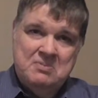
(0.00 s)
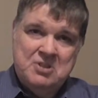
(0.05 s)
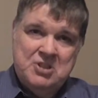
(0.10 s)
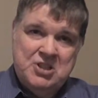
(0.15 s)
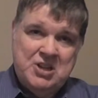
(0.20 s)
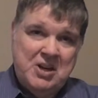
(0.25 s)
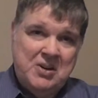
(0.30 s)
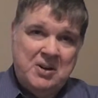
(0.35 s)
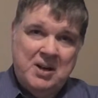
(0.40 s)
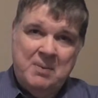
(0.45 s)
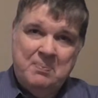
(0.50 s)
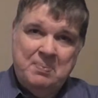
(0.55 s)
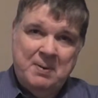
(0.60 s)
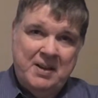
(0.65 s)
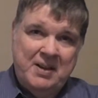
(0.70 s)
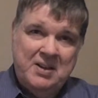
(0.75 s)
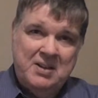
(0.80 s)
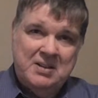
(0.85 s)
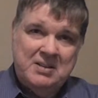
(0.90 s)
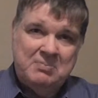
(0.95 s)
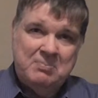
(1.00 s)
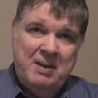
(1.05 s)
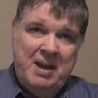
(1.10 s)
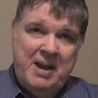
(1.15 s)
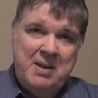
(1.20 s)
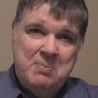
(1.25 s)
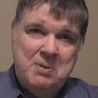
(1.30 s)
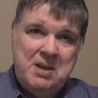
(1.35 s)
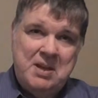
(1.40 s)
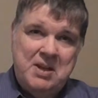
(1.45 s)
cheer up, because
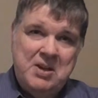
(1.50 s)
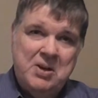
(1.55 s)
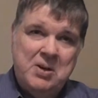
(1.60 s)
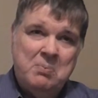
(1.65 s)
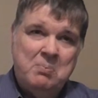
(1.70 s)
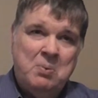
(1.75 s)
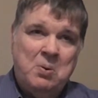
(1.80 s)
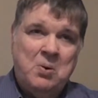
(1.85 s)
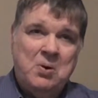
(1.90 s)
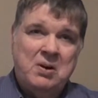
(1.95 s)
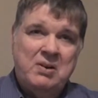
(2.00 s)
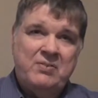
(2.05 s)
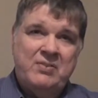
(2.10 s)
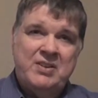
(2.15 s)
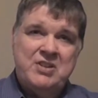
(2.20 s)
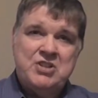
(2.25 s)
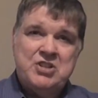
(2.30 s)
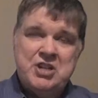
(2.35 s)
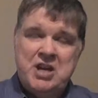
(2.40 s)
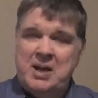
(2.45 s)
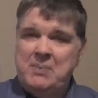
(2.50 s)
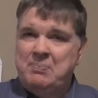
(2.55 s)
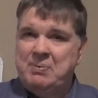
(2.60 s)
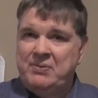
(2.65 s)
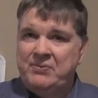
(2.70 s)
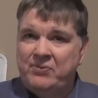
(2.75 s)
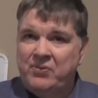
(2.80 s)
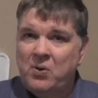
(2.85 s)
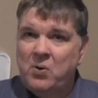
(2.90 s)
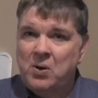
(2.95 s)
maybe you're more of a shape
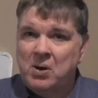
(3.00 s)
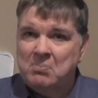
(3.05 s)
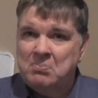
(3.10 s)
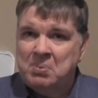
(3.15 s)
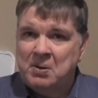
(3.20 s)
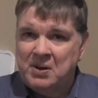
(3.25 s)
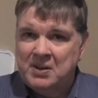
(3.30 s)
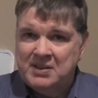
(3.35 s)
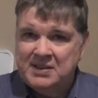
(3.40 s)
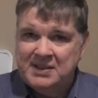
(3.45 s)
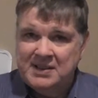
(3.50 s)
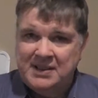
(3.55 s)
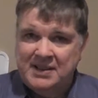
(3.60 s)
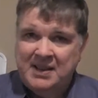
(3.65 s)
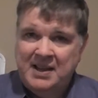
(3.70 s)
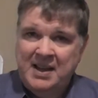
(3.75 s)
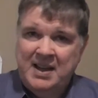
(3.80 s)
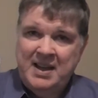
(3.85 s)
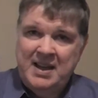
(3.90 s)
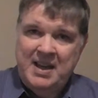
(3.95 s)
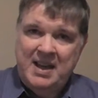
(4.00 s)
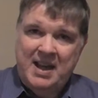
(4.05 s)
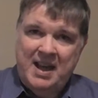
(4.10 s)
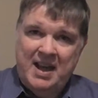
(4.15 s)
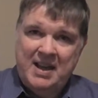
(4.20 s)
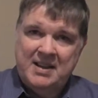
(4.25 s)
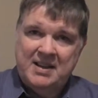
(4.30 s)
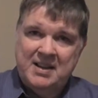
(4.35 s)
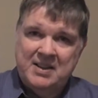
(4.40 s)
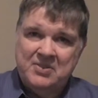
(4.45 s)
and form person
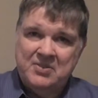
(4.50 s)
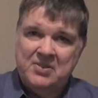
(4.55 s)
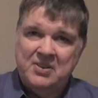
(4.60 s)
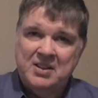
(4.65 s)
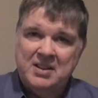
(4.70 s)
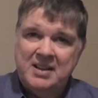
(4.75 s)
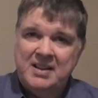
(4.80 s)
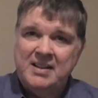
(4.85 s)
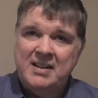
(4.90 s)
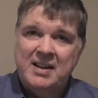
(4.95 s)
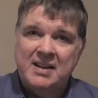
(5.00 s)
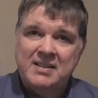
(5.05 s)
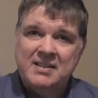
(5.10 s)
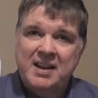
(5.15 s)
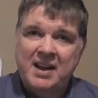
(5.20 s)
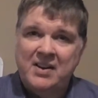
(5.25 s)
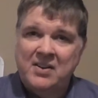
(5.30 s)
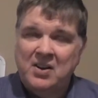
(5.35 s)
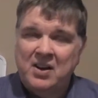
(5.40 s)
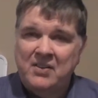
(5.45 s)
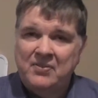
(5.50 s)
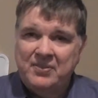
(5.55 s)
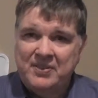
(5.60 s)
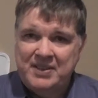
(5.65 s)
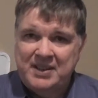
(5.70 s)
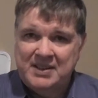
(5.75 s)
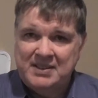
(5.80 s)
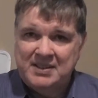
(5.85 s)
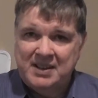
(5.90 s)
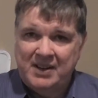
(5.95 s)
and can really take off in
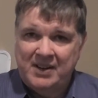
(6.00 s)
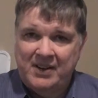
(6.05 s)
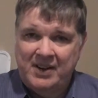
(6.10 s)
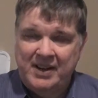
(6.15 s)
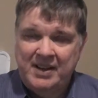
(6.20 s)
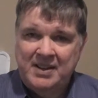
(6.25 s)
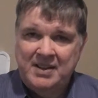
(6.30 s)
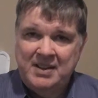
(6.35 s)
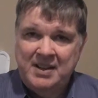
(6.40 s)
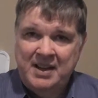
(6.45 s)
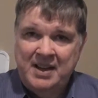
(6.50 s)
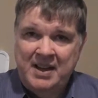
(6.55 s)
this area.